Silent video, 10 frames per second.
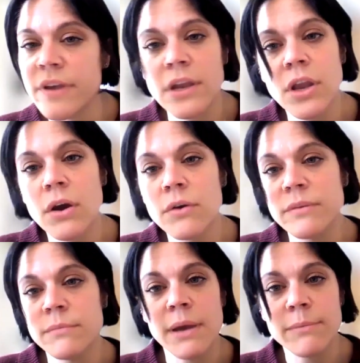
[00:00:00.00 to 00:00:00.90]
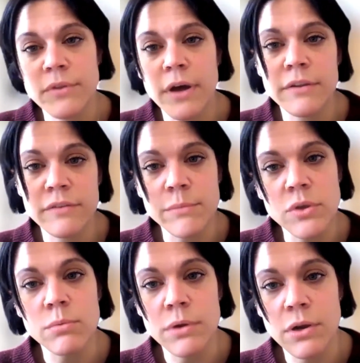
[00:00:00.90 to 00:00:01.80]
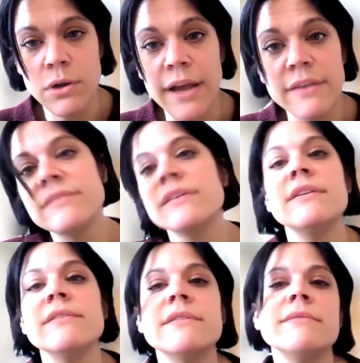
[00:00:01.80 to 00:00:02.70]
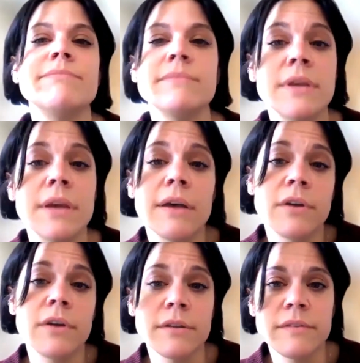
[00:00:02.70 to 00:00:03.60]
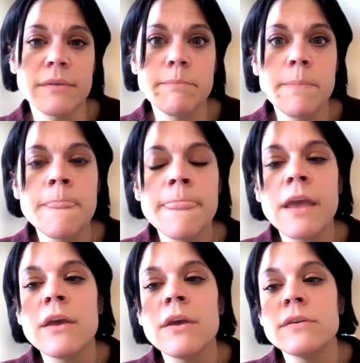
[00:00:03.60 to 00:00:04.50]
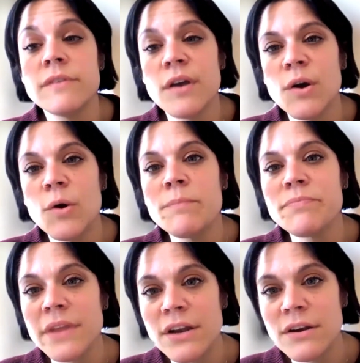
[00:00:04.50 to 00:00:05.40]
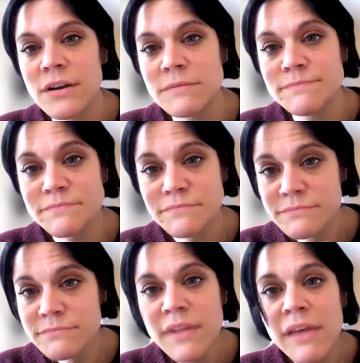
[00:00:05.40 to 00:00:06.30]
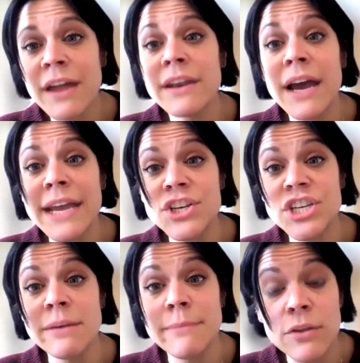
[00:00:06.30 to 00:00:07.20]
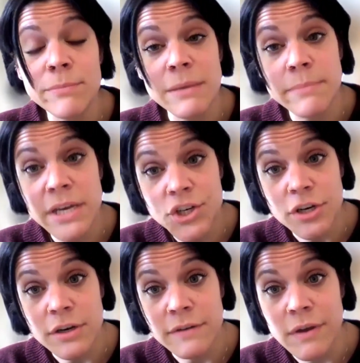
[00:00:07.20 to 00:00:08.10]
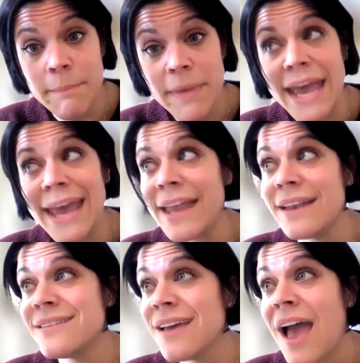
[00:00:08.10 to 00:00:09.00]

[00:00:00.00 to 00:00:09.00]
like, no, sometimes with autism, you can regress. He has autism. So later that night, she emailed me a picture of him, and